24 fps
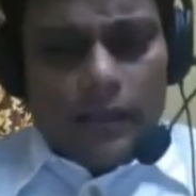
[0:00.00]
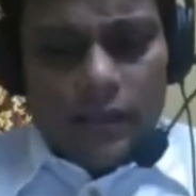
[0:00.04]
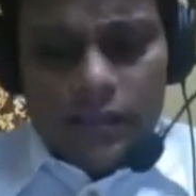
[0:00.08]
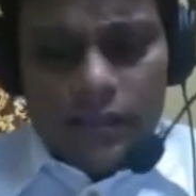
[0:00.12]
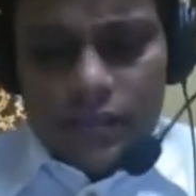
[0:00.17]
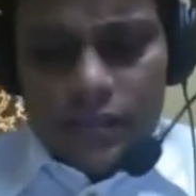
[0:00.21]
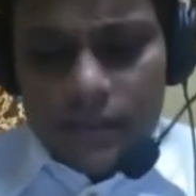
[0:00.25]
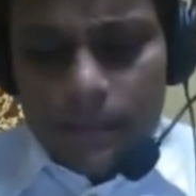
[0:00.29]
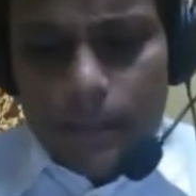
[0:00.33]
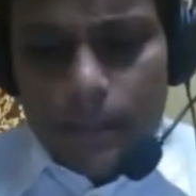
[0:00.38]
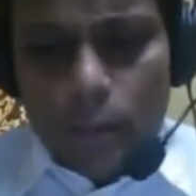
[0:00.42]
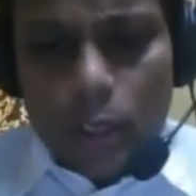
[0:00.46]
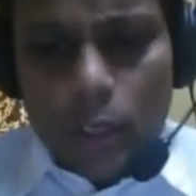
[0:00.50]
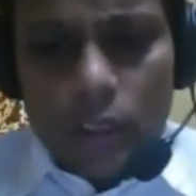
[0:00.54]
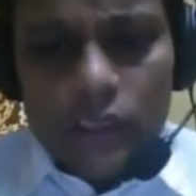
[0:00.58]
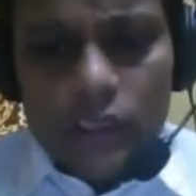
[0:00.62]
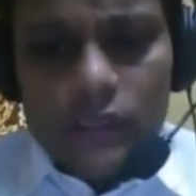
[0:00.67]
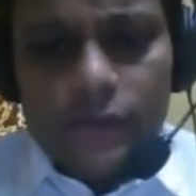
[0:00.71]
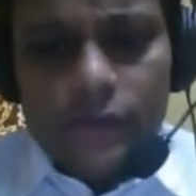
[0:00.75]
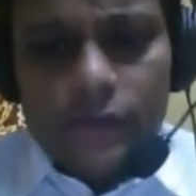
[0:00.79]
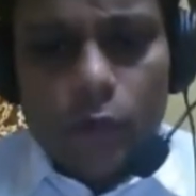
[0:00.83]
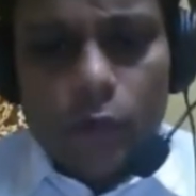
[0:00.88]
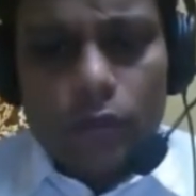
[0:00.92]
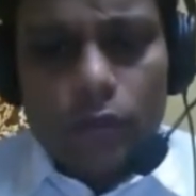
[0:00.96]
The
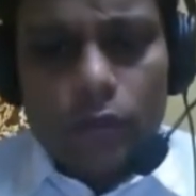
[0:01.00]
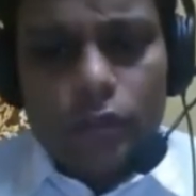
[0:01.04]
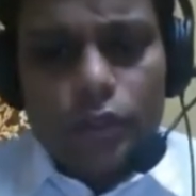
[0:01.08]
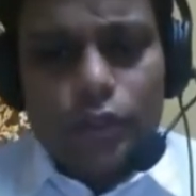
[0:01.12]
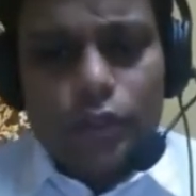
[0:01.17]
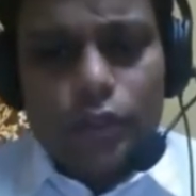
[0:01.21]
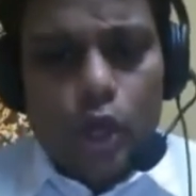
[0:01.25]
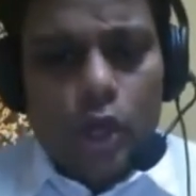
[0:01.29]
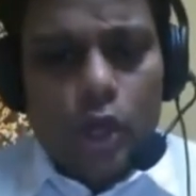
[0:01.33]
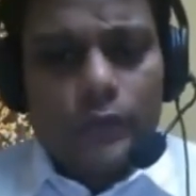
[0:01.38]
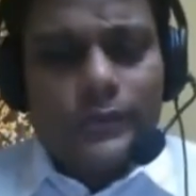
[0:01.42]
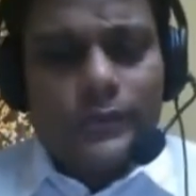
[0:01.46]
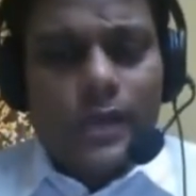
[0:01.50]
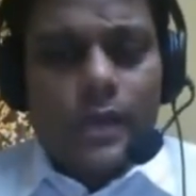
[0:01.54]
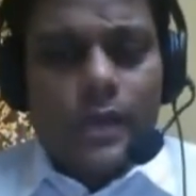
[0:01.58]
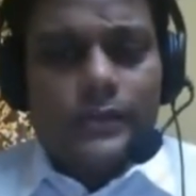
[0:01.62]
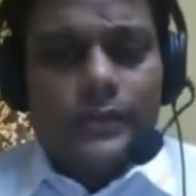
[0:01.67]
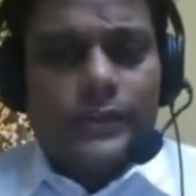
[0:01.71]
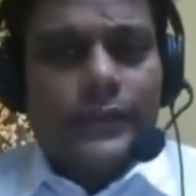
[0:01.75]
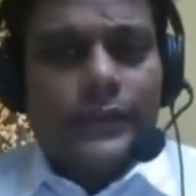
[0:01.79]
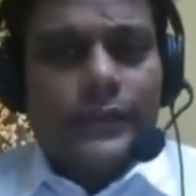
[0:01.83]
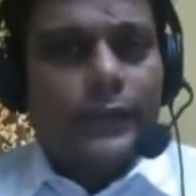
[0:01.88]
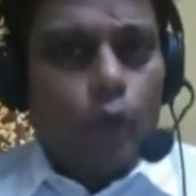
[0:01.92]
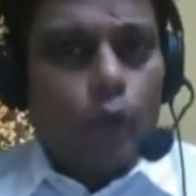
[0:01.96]
symbols for the short
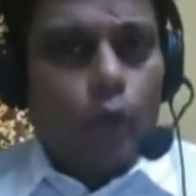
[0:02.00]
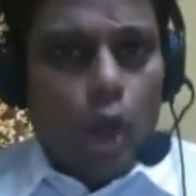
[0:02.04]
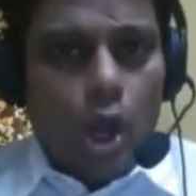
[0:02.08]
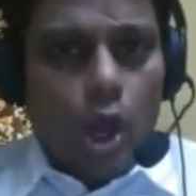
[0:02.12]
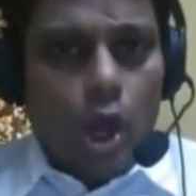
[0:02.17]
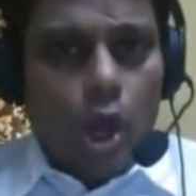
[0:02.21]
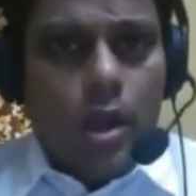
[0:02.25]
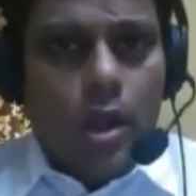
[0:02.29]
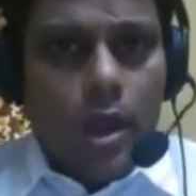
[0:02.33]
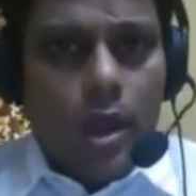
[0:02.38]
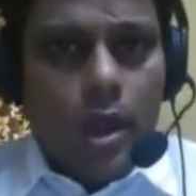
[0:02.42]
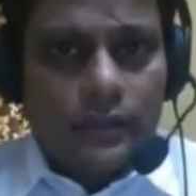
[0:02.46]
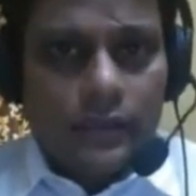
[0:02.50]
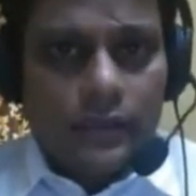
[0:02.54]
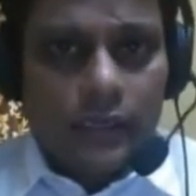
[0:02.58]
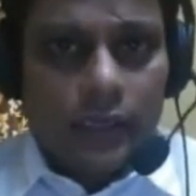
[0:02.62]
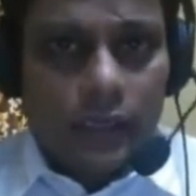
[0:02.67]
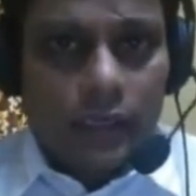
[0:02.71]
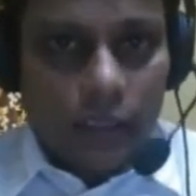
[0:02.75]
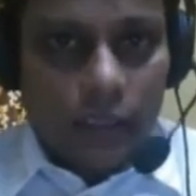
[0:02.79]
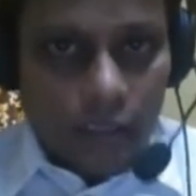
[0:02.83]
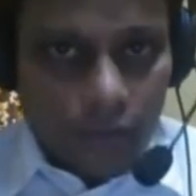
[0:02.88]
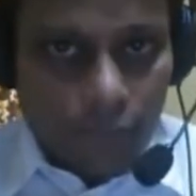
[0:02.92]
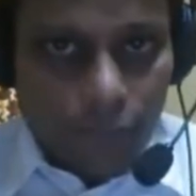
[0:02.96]
castling and long
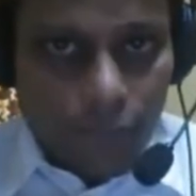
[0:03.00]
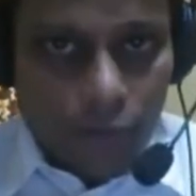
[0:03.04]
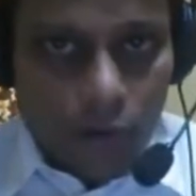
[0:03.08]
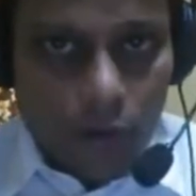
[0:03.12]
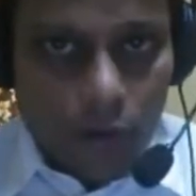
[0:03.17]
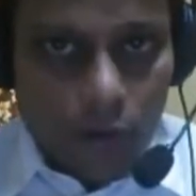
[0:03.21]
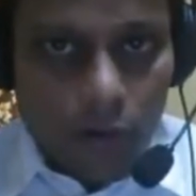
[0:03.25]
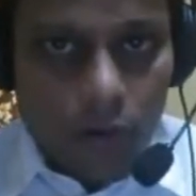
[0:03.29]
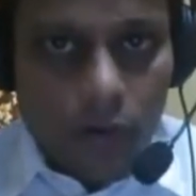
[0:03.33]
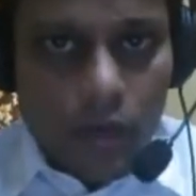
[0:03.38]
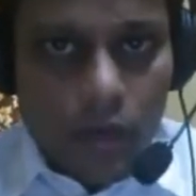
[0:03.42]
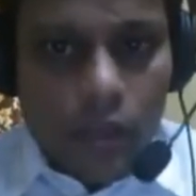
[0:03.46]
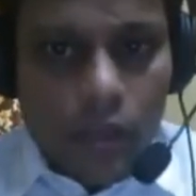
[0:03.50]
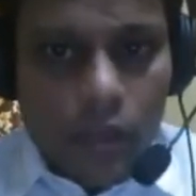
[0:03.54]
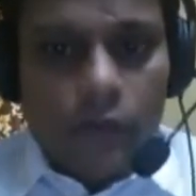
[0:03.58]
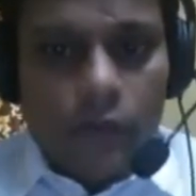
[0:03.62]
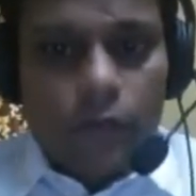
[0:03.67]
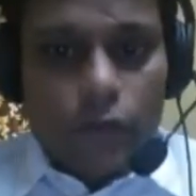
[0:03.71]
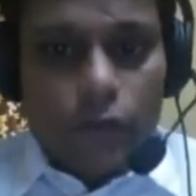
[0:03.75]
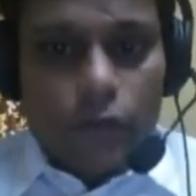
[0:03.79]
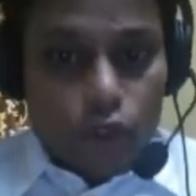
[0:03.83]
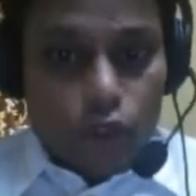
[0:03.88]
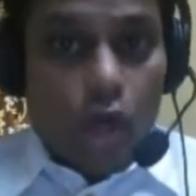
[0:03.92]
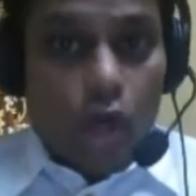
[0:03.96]
castling are different.
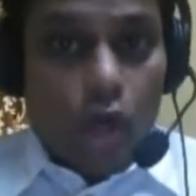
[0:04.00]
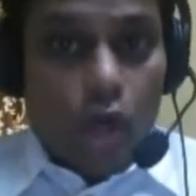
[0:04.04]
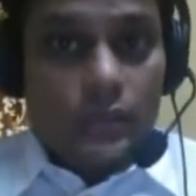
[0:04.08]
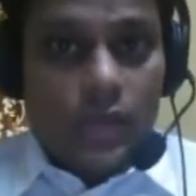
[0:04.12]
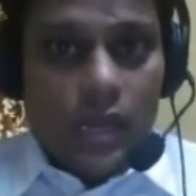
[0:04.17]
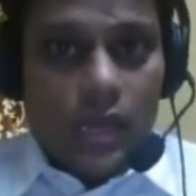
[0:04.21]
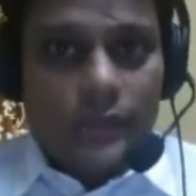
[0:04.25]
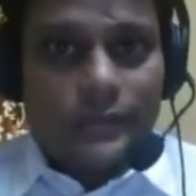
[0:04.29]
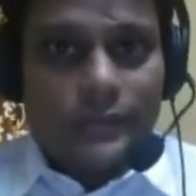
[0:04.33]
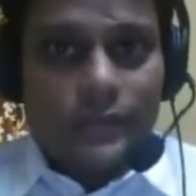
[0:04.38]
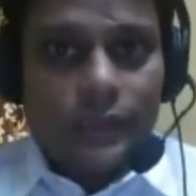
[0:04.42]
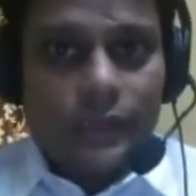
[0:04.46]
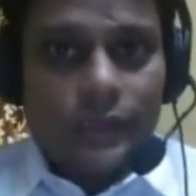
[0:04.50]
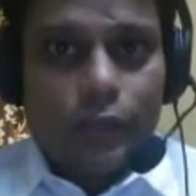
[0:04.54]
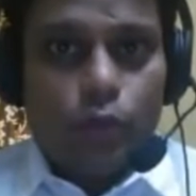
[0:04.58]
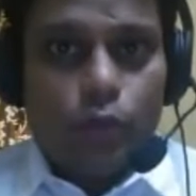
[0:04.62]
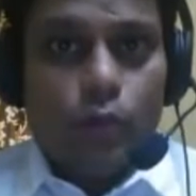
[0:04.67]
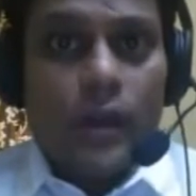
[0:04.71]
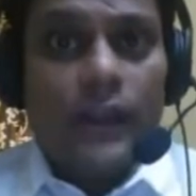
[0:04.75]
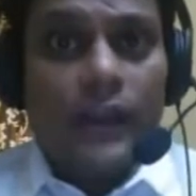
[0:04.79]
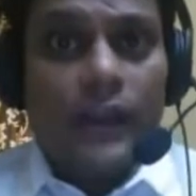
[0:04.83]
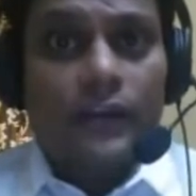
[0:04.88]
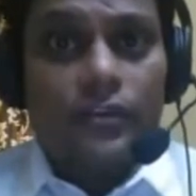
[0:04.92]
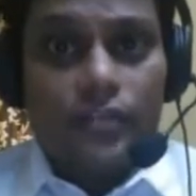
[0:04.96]
For short castling
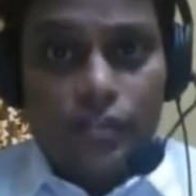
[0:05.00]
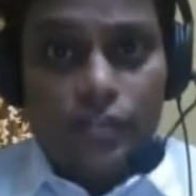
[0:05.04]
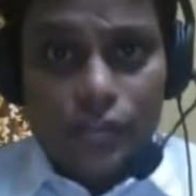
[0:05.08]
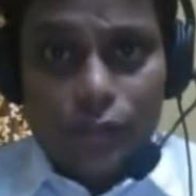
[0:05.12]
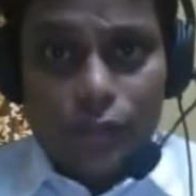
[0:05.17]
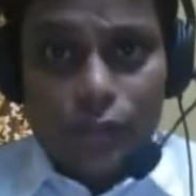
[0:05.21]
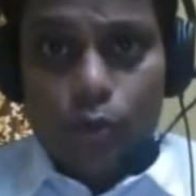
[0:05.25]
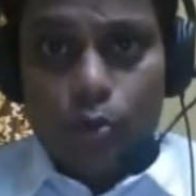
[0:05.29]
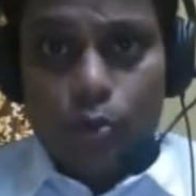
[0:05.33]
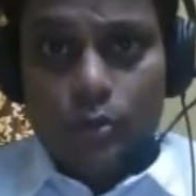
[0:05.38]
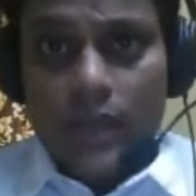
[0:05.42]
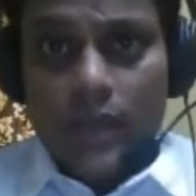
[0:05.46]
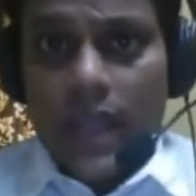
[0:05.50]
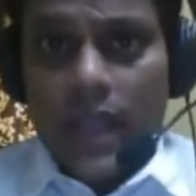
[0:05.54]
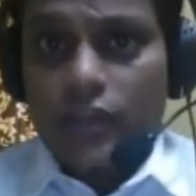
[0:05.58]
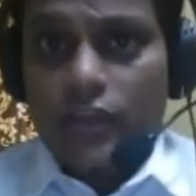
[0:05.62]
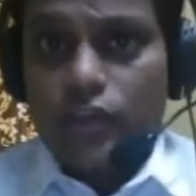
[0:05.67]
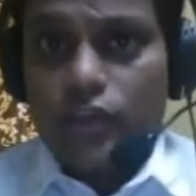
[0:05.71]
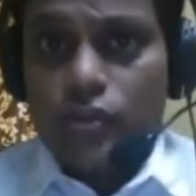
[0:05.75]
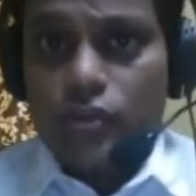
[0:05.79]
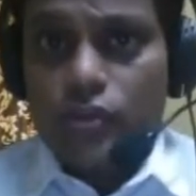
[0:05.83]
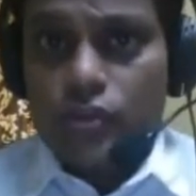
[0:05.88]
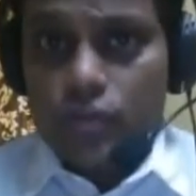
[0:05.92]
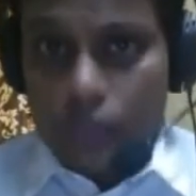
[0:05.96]
you write
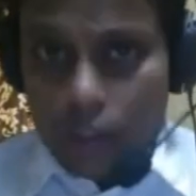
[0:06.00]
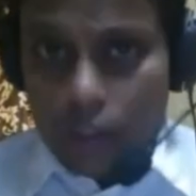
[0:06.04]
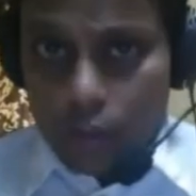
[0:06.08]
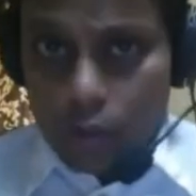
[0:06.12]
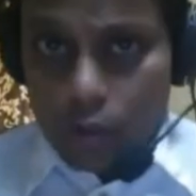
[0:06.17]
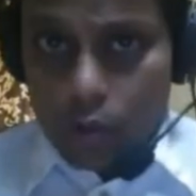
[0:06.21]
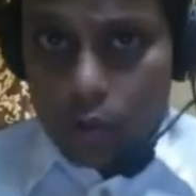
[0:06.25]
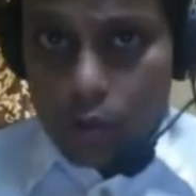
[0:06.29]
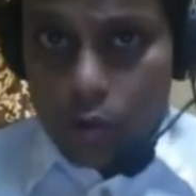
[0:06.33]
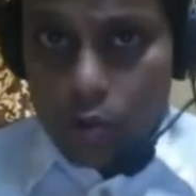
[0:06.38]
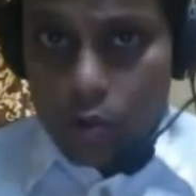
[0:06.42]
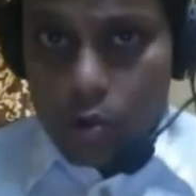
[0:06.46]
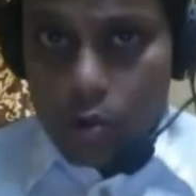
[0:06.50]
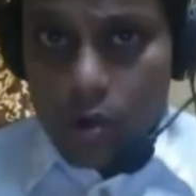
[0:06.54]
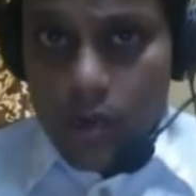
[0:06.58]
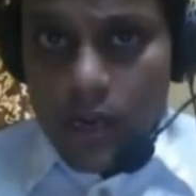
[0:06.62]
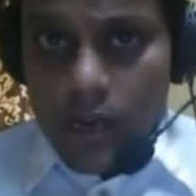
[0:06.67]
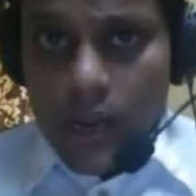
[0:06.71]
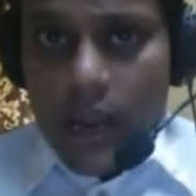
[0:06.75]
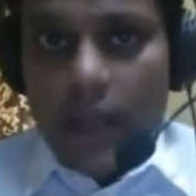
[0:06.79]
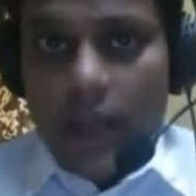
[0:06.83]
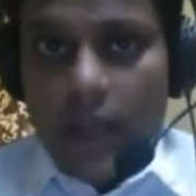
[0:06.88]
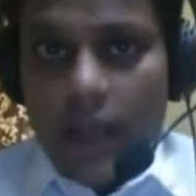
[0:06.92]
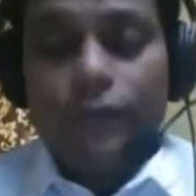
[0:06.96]
0-0,
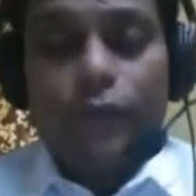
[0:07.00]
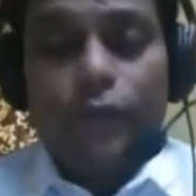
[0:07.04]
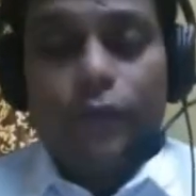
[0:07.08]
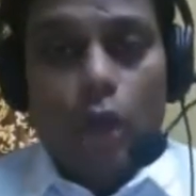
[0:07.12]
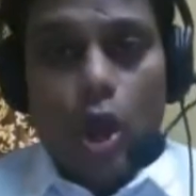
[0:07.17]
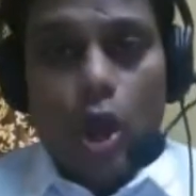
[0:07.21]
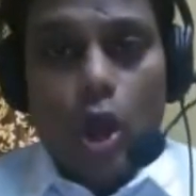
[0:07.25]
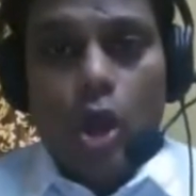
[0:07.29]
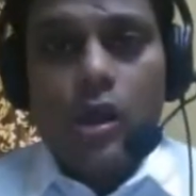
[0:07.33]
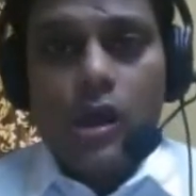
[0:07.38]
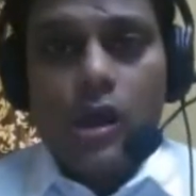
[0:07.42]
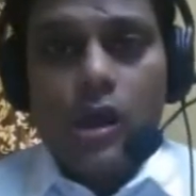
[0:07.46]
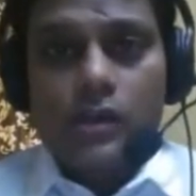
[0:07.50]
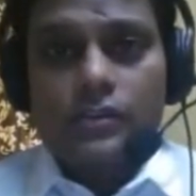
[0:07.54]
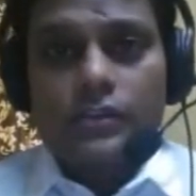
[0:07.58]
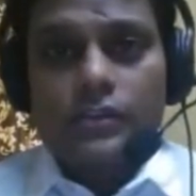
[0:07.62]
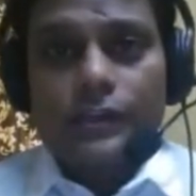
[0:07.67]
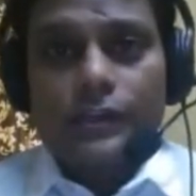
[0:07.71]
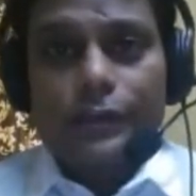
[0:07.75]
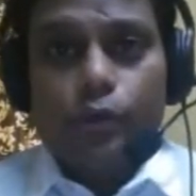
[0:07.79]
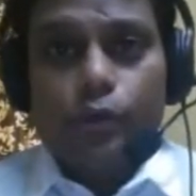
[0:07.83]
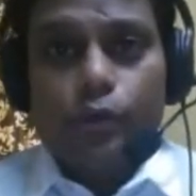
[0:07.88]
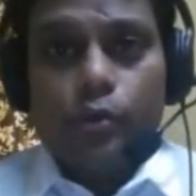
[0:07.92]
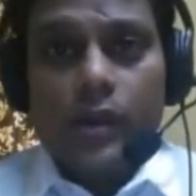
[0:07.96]
and for long
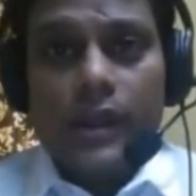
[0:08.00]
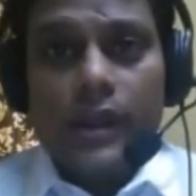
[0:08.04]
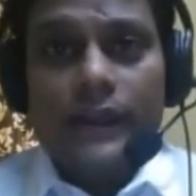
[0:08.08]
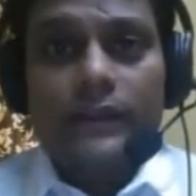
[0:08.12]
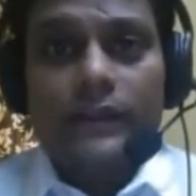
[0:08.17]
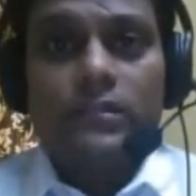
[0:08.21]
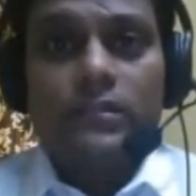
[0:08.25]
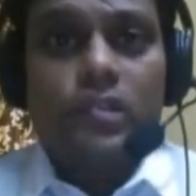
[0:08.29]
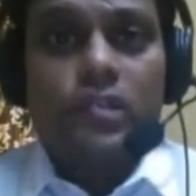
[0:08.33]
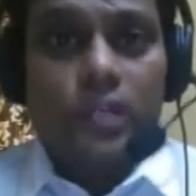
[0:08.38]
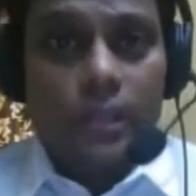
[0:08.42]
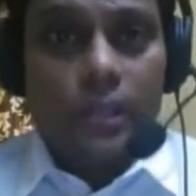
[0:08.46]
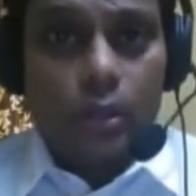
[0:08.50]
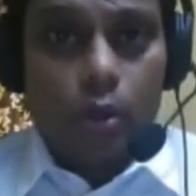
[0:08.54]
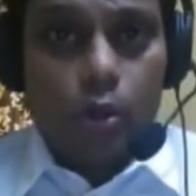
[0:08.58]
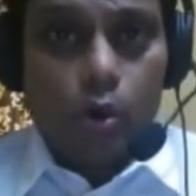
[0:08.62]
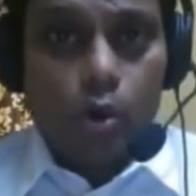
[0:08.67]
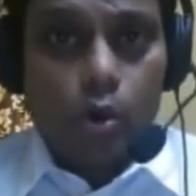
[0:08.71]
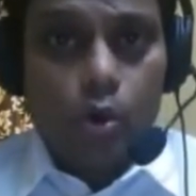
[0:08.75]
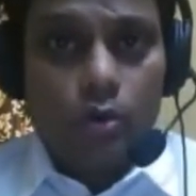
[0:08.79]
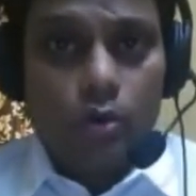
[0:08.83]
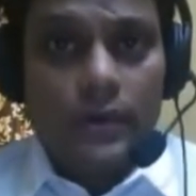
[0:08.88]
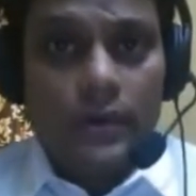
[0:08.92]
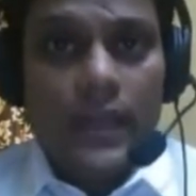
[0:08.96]
castling you write
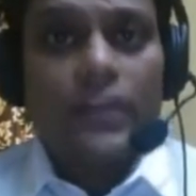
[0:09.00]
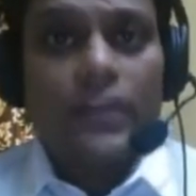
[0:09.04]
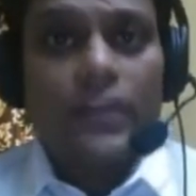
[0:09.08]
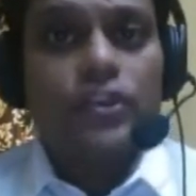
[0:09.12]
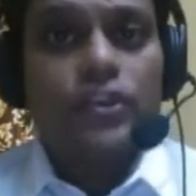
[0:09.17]
0-0-0.